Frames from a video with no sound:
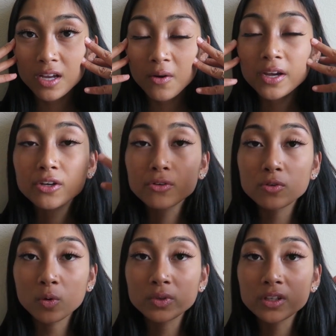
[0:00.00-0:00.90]
Now, I don't
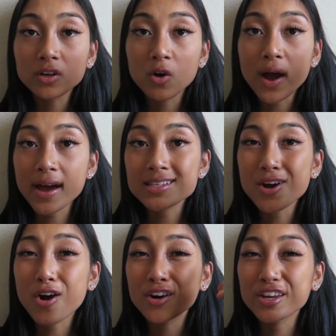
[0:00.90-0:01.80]
normally go as
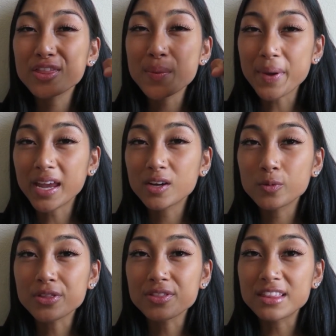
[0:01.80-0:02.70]
hard in the paint
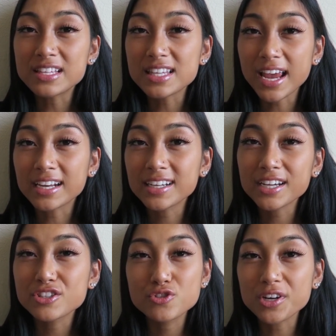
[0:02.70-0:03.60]
with this
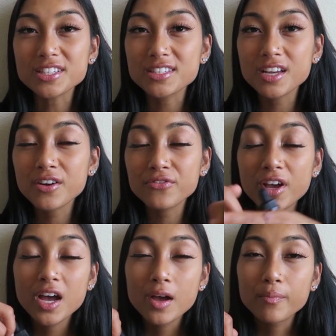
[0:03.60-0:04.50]
anti-stress stuff,
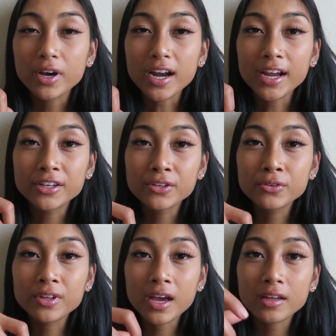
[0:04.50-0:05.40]
but I
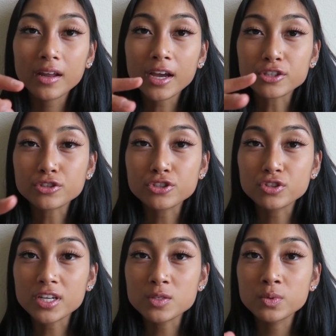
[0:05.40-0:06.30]
knew that extra
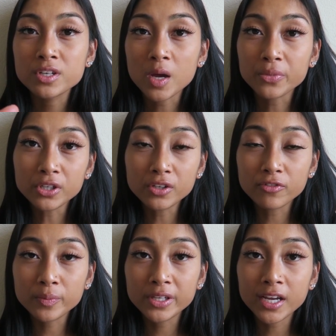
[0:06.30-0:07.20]
stress would not be
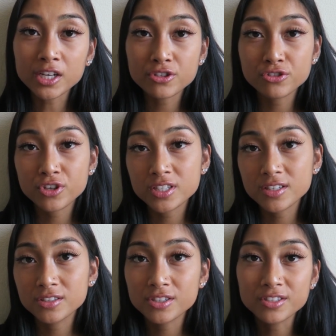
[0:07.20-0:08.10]
good for me. Extra
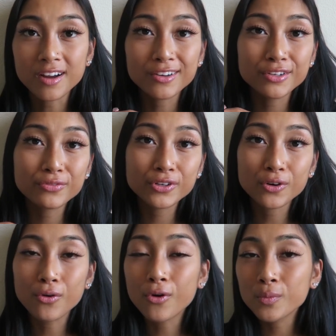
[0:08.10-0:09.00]
stress is just not good for
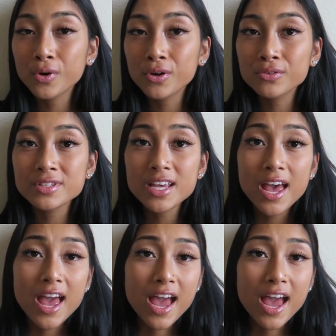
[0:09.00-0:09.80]
your hormones